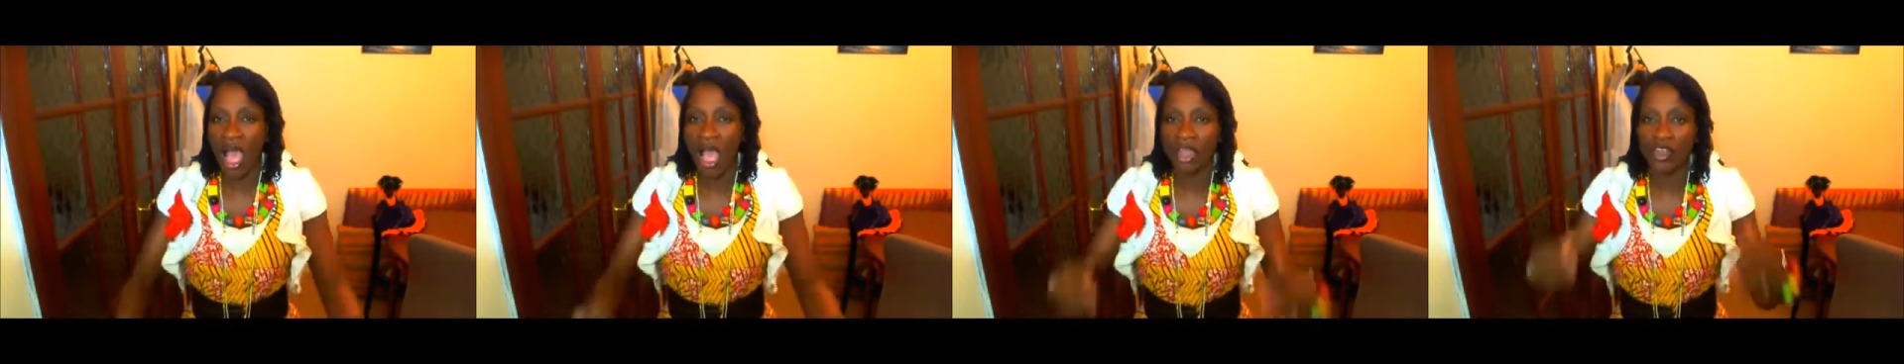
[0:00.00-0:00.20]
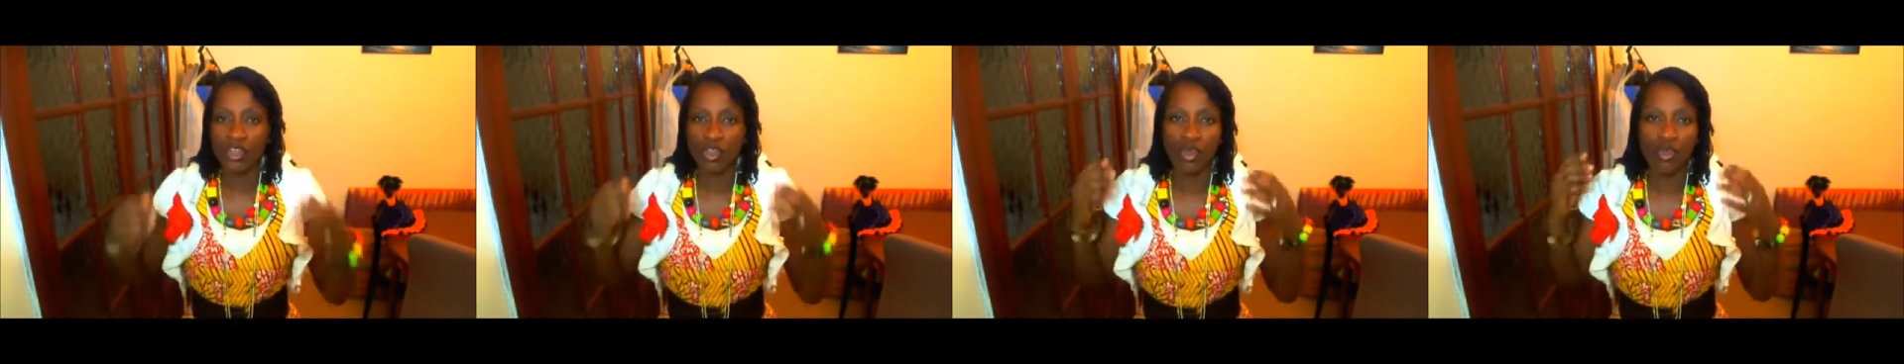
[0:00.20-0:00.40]

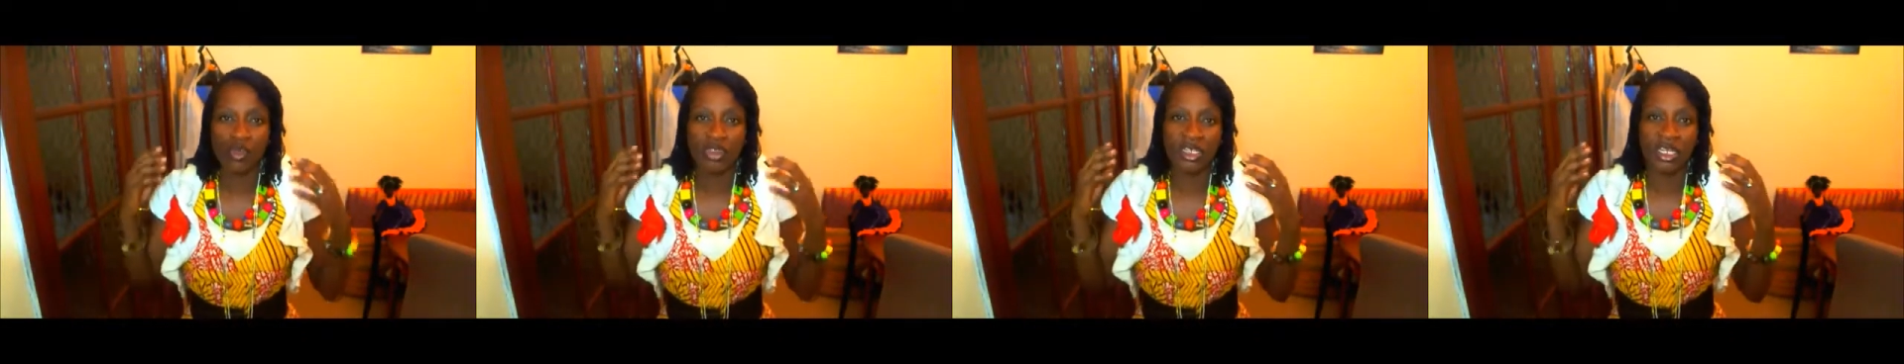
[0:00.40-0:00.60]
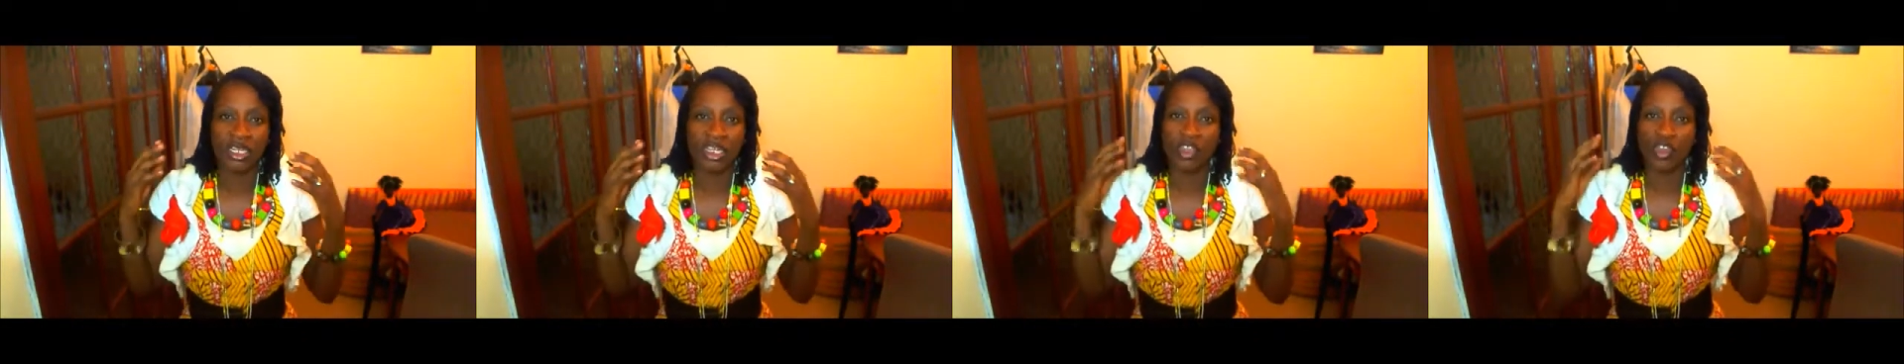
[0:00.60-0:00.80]
and you
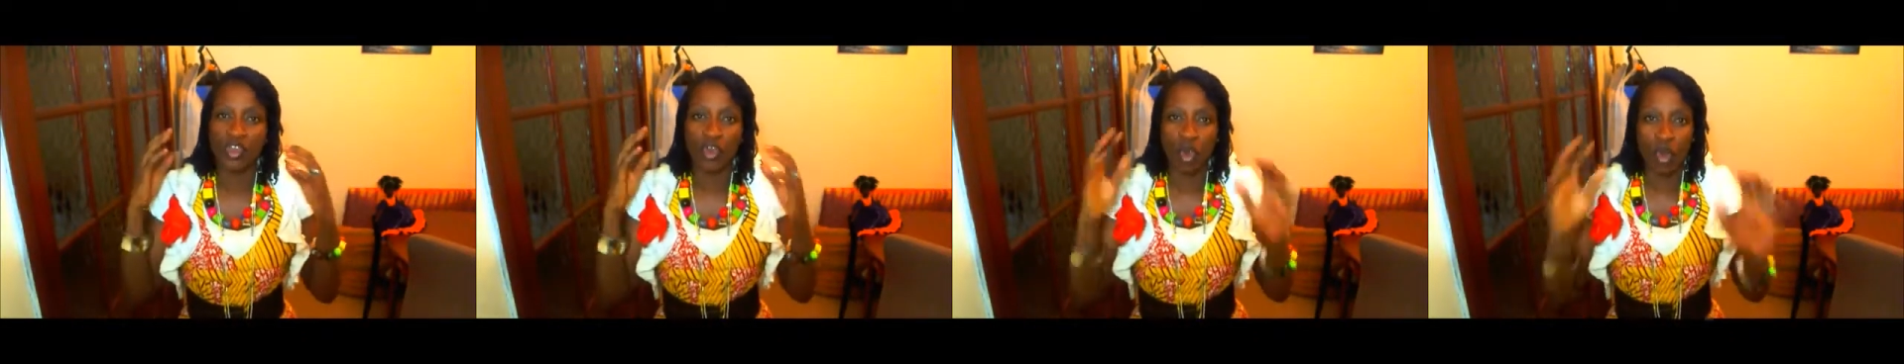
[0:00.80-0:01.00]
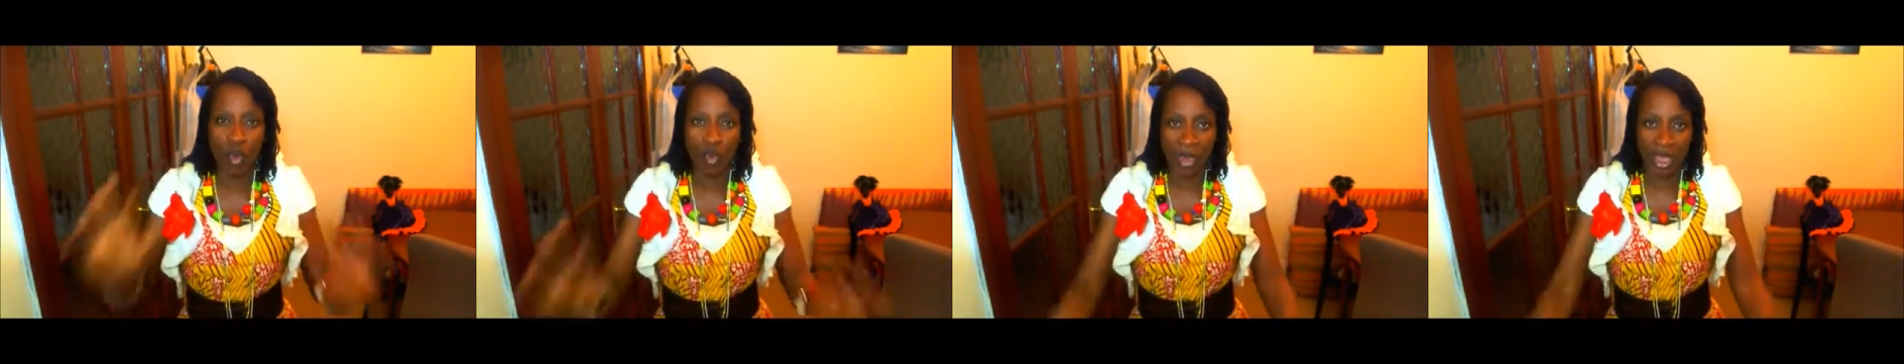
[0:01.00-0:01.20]
did it
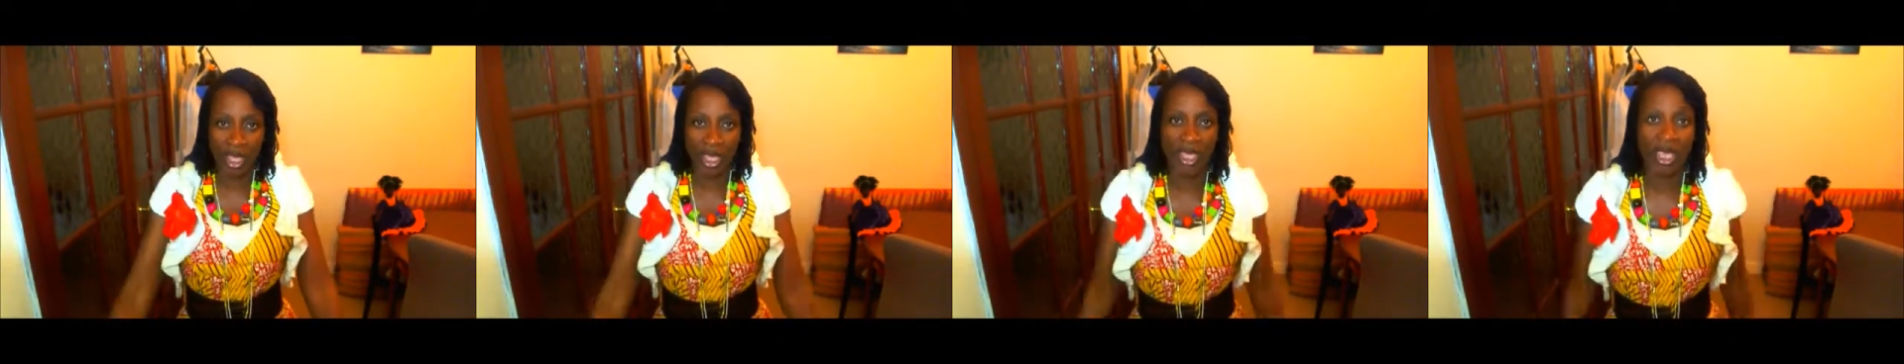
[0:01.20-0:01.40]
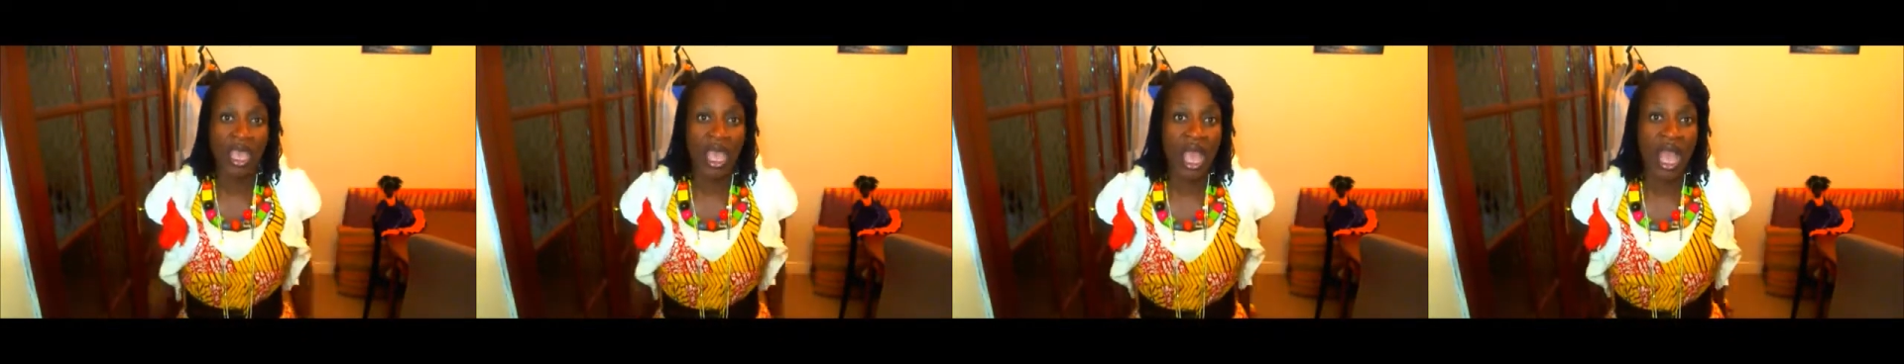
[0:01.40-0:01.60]
your
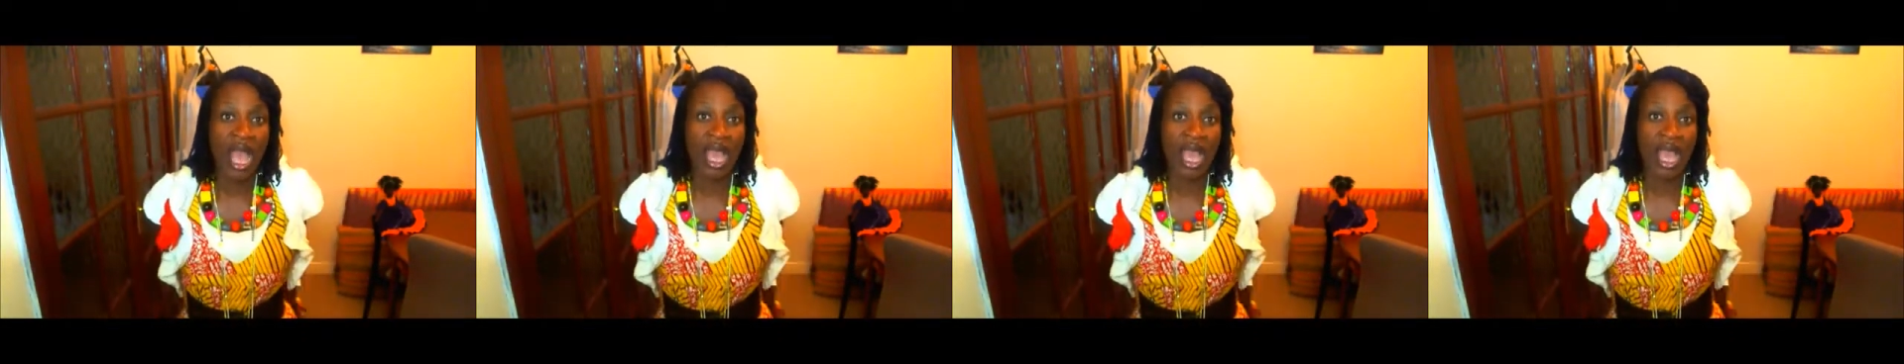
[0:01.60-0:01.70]
way.